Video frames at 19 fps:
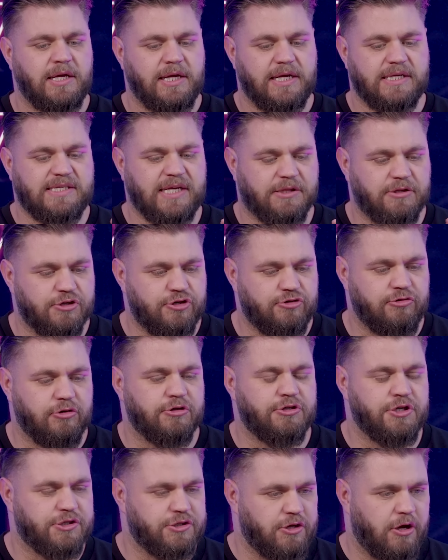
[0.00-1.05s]
He said the
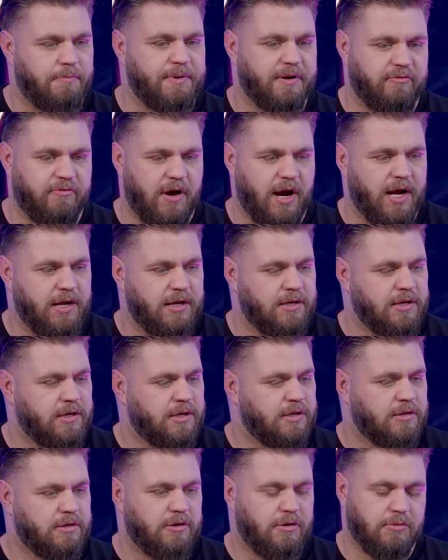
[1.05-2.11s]
structure's not been right
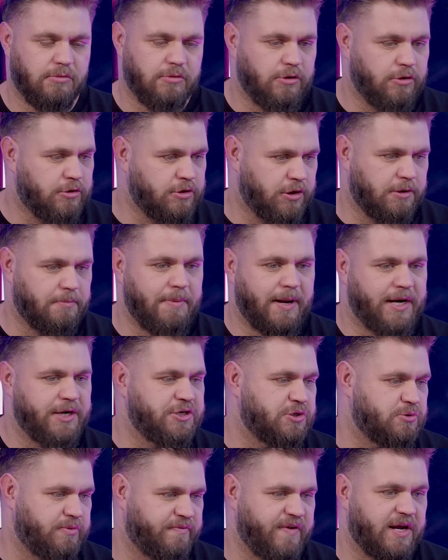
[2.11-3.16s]
you know, look at the
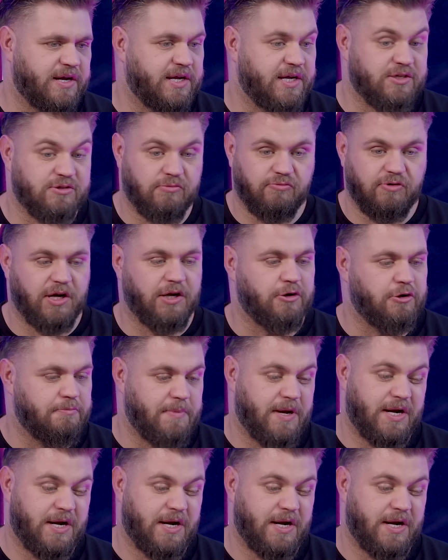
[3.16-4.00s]
managers we've had here, some really good